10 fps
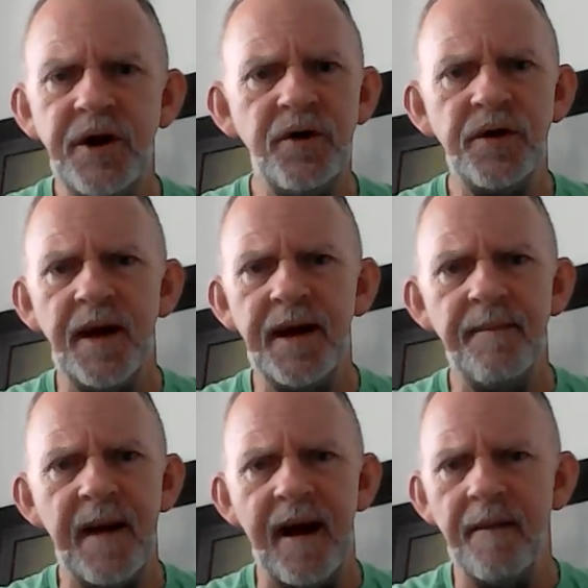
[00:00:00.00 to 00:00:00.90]
usually
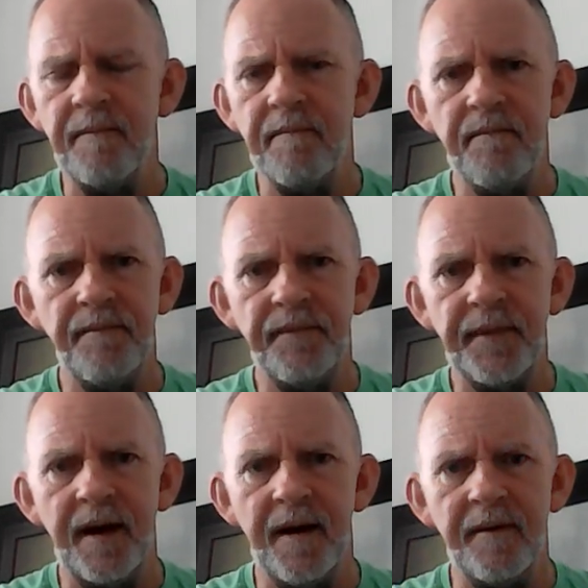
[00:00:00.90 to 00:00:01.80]
about,
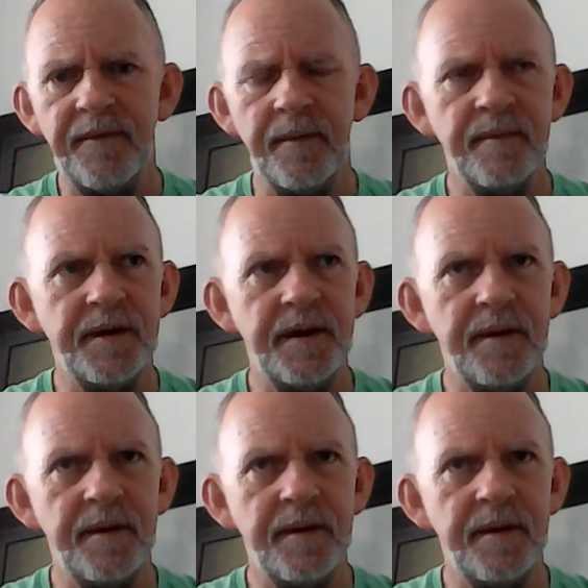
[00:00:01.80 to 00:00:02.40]
from